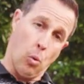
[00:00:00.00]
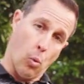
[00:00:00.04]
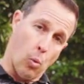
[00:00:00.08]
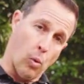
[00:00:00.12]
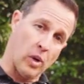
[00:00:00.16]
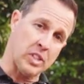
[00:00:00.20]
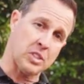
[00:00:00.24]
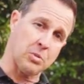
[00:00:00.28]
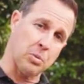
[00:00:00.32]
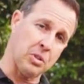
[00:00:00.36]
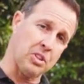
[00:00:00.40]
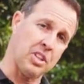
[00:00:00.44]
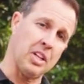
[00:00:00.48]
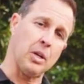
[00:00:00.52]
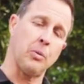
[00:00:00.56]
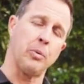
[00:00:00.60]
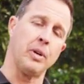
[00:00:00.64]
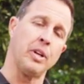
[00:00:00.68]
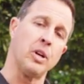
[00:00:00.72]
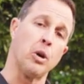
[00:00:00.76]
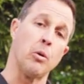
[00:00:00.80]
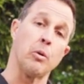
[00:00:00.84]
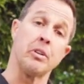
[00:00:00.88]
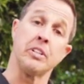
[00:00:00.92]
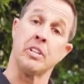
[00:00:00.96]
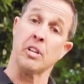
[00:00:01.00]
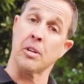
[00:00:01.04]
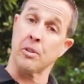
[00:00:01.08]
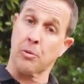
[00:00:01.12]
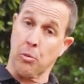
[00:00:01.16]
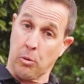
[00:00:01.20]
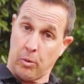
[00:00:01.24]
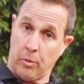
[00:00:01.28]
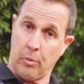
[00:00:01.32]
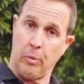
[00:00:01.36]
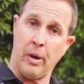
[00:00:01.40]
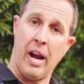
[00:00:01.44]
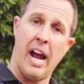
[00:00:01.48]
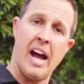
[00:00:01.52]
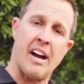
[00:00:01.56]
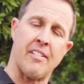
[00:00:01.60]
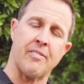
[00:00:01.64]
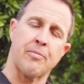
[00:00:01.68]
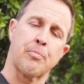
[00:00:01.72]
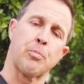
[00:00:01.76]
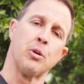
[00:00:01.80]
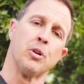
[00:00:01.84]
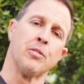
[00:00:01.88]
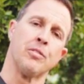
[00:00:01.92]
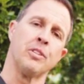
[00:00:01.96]
Once we think we know what we're dealing with, or we
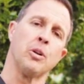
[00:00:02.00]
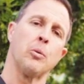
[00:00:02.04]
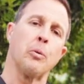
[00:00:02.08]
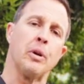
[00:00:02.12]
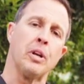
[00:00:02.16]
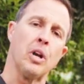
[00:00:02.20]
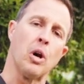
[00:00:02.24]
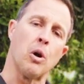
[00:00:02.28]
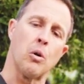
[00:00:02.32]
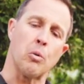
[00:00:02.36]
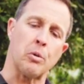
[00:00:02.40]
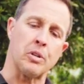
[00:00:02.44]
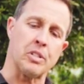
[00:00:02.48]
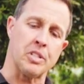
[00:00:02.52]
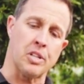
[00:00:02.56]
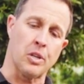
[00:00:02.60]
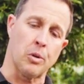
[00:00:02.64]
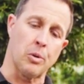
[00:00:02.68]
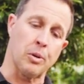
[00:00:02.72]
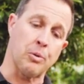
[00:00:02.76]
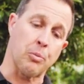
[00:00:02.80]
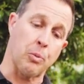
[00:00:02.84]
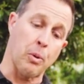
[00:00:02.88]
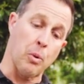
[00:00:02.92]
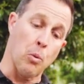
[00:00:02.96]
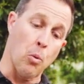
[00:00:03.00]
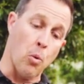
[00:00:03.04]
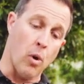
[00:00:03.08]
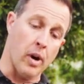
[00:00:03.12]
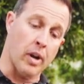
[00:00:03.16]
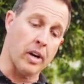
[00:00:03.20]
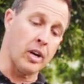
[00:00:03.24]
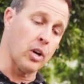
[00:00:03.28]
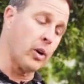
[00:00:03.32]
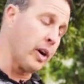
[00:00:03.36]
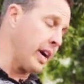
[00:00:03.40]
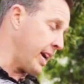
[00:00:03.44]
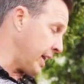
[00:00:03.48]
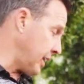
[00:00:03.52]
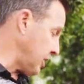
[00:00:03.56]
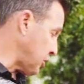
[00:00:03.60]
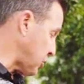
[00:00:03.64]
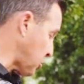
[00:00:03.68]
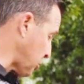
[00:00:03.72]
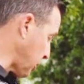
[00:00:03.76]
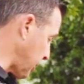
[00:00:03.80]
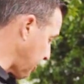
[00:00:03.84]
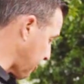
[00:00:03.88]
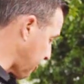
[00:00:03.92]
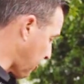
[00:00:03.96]
have proven that we know what we're dealing with, we wanna go ahead
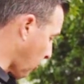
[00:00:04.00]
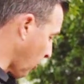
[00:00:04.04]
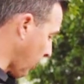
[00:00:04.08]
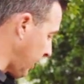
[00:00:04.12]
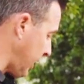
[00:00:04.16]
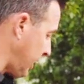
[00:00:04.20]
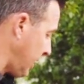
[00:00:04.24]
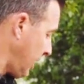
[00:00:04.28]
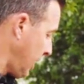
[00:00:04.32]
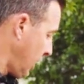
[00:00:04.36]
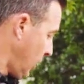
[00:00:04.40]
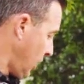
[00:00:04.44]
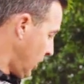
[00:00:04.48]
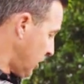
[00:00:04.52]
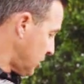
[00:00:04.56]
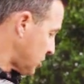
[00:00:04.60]
and treat for it.